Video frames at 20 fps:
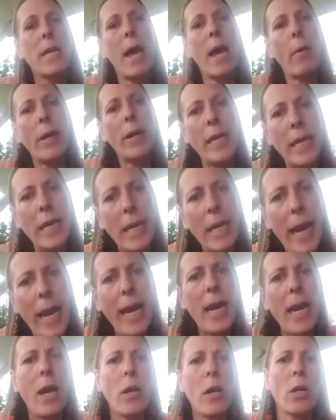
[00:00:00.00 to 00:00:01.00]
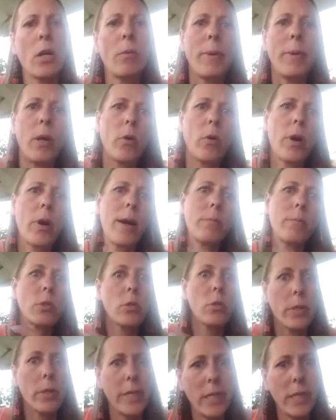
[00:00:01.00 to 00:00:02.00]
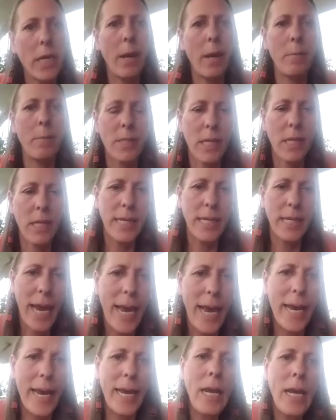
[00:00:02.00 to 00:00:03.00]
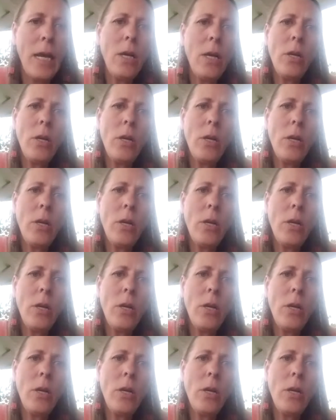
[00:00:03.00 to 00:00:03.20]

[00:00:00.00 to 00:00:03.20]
I need 800 milligrams 3 times a day.